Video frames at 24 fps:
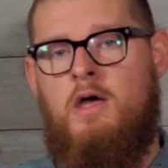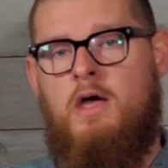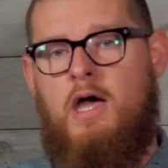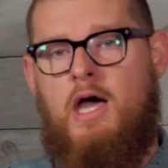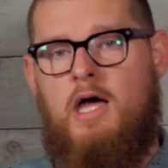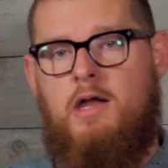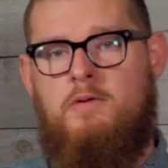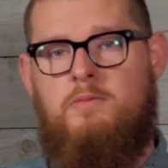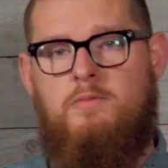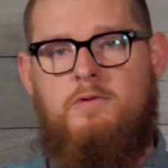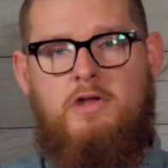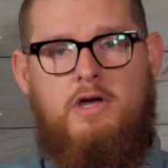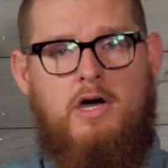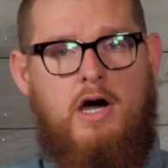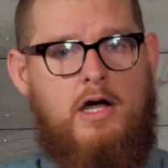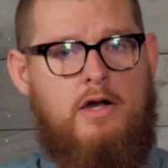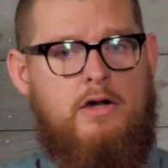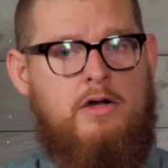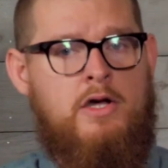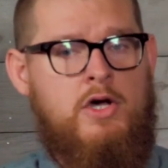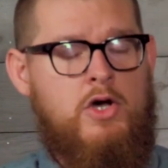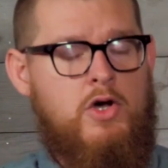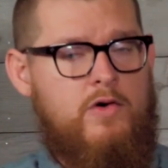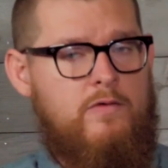had
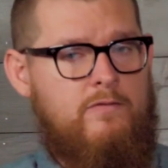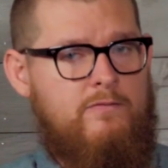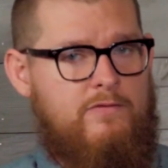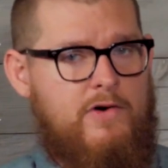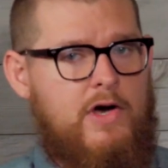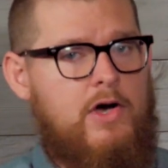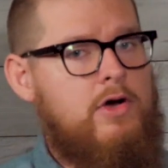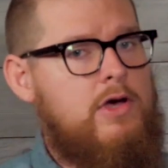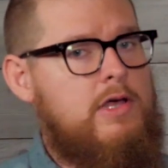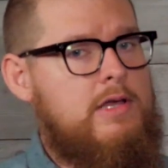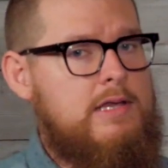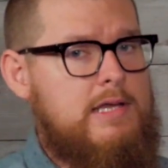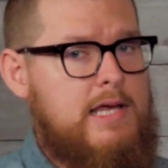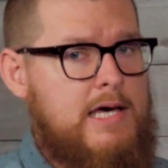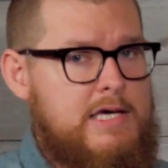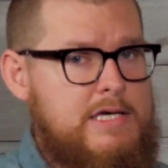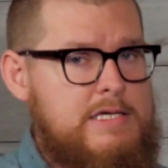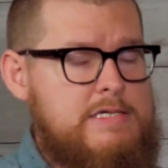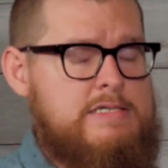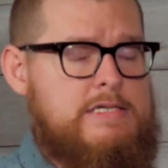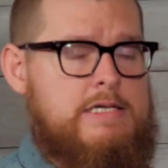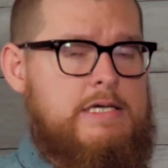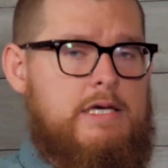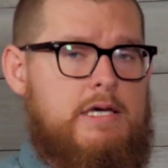gotten very
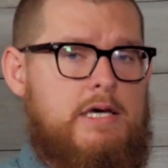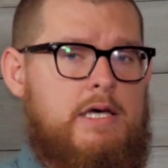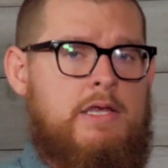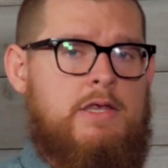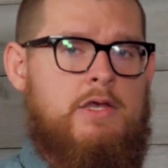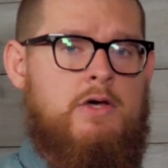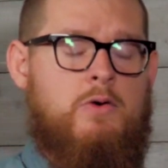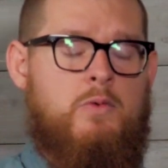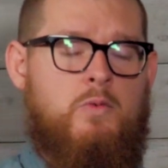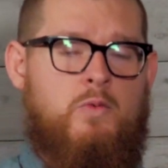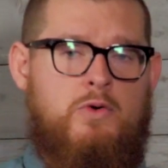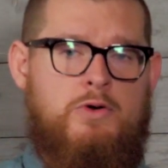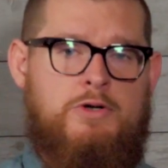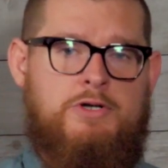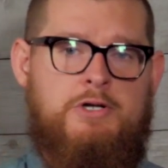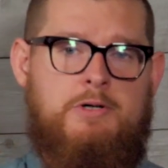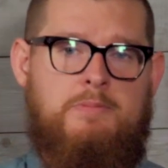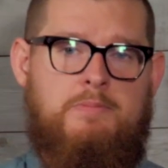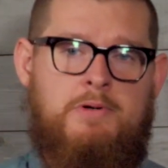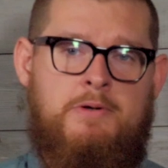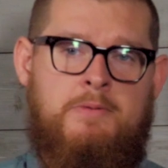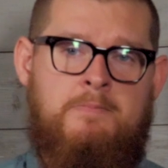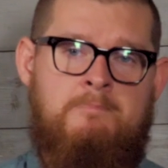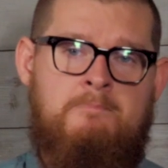lazy in their
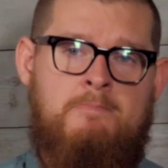worship